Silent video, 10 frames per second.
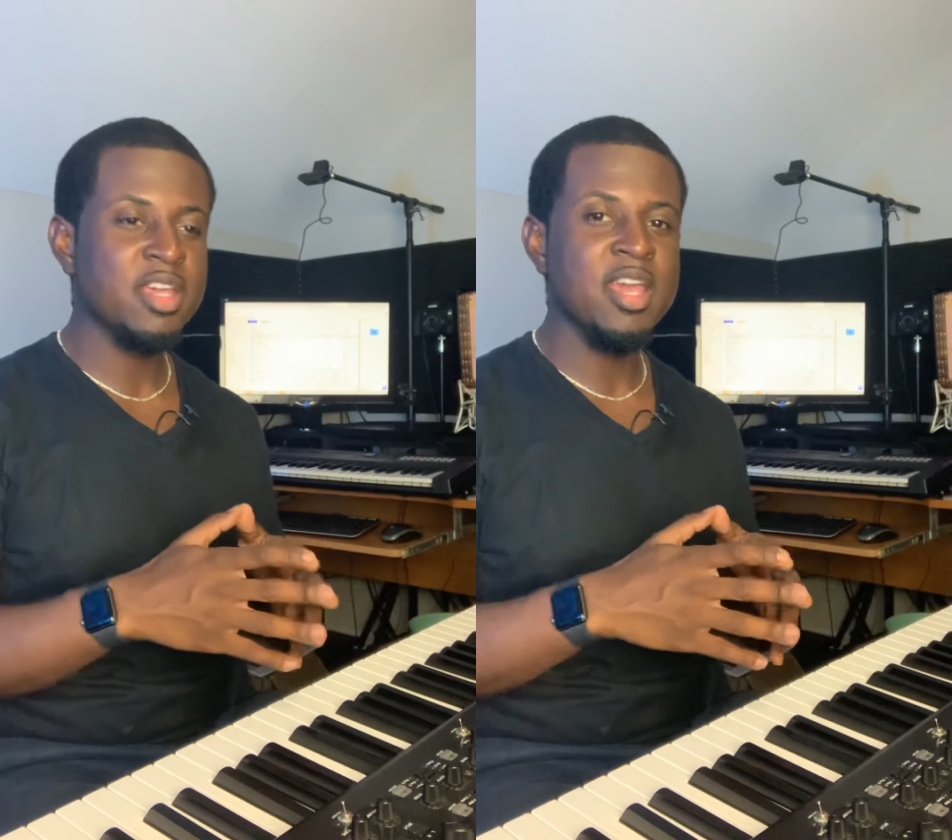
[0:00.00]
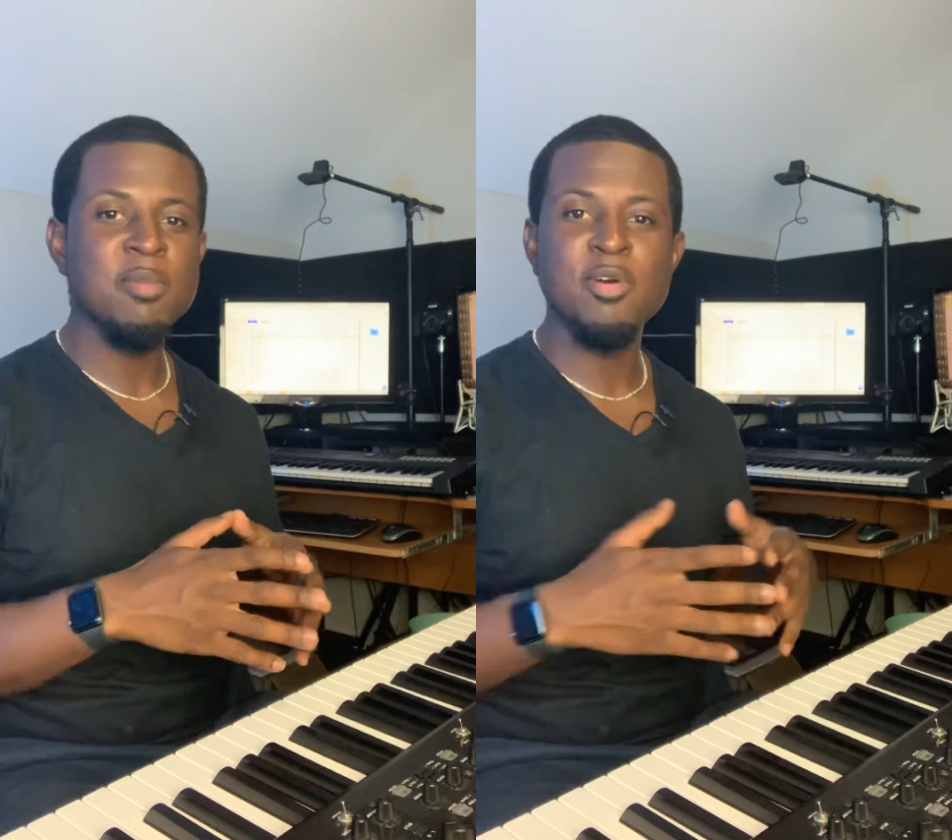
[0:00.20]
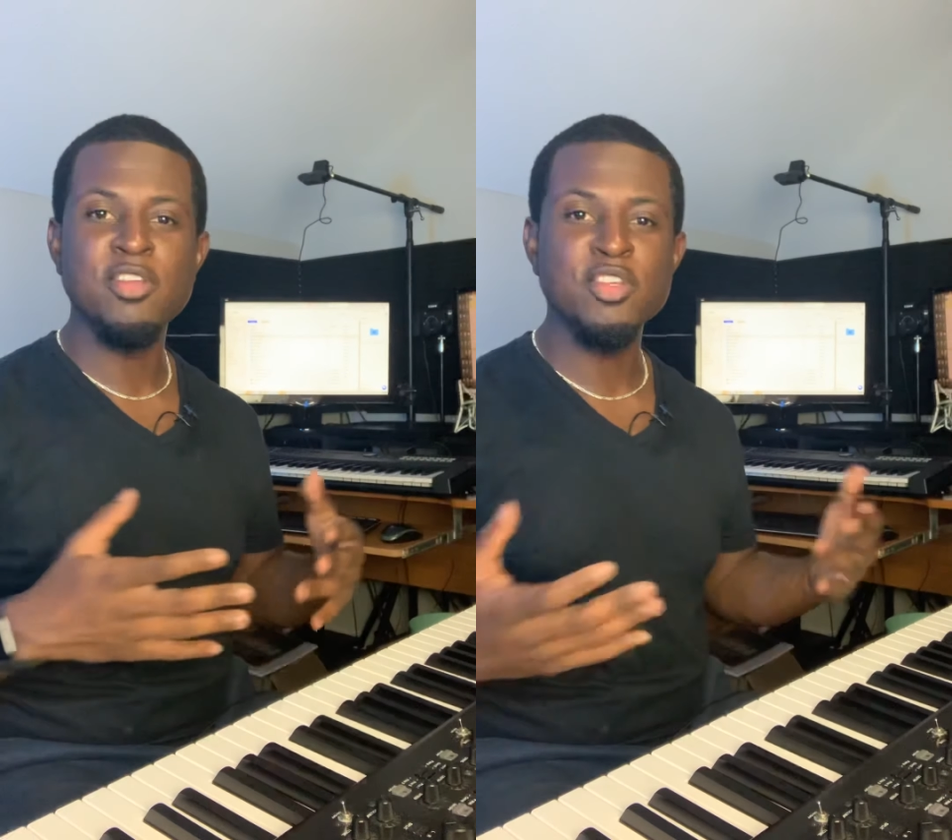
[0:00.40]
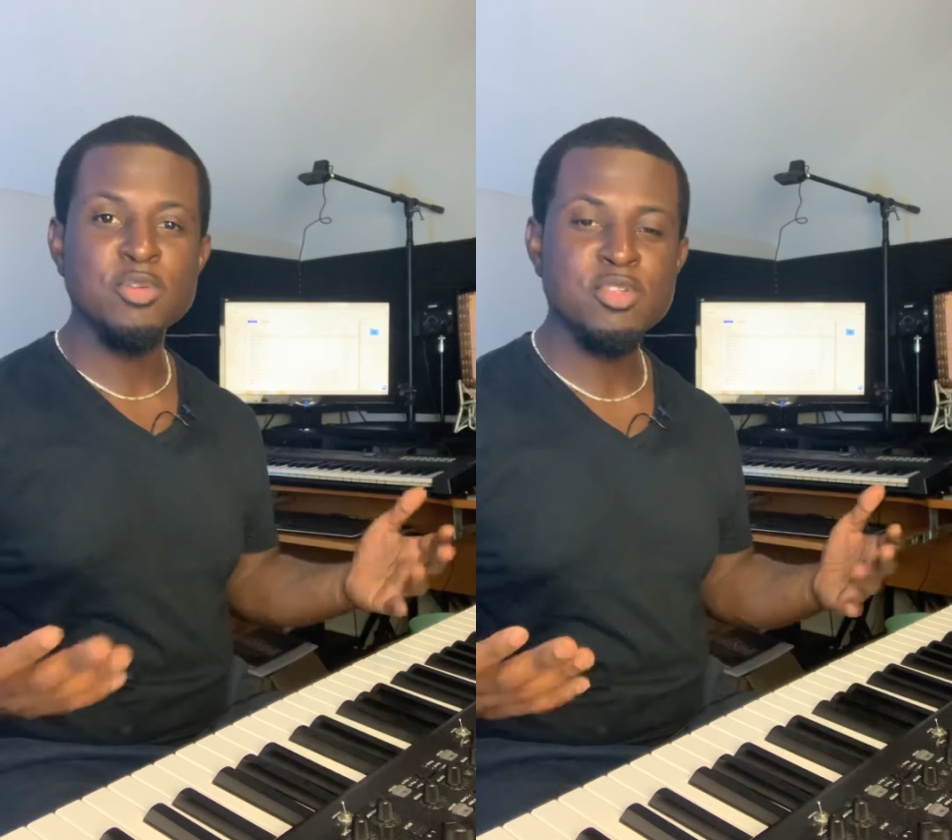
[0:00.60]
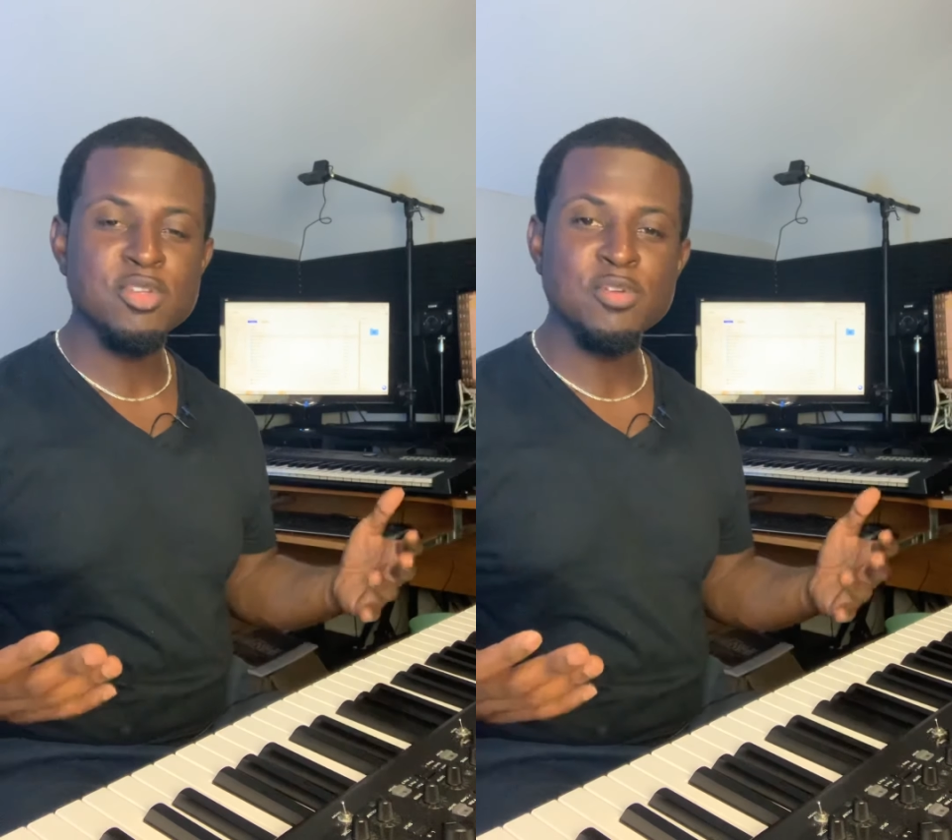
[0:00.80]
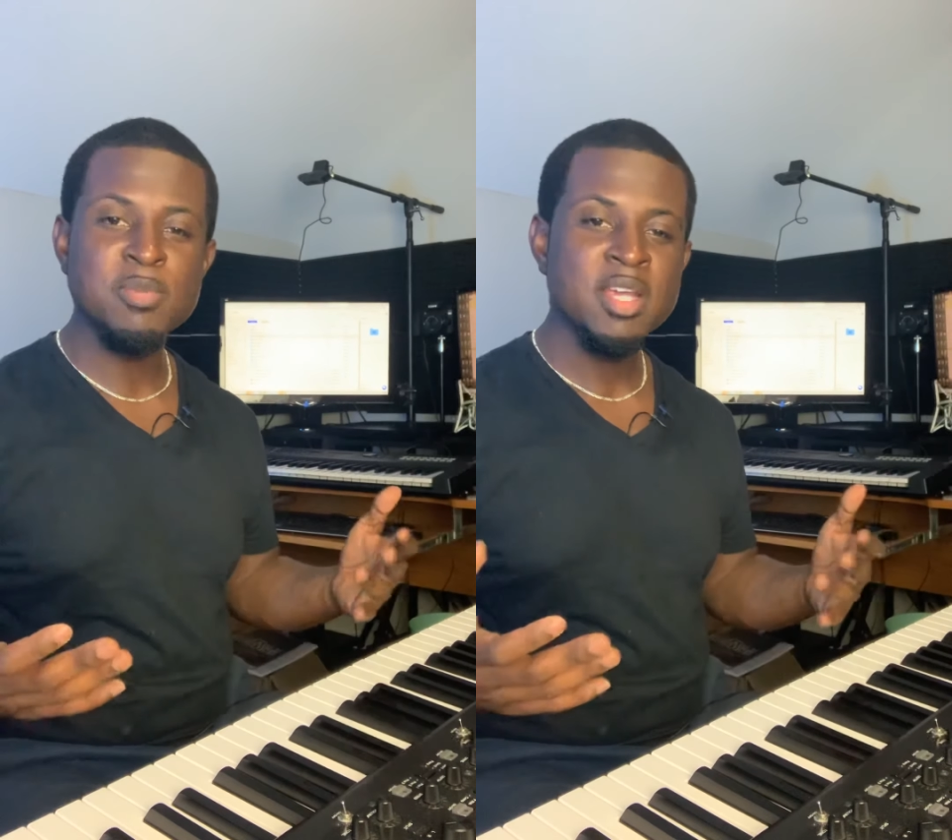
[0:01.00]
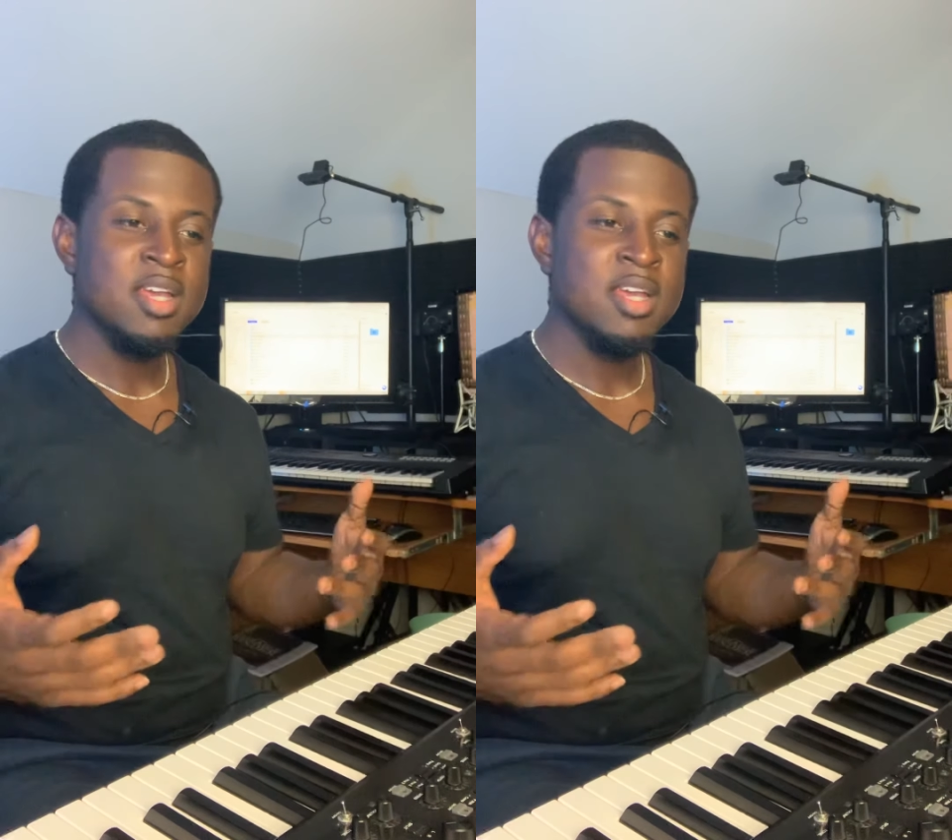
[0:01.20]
came on YouTube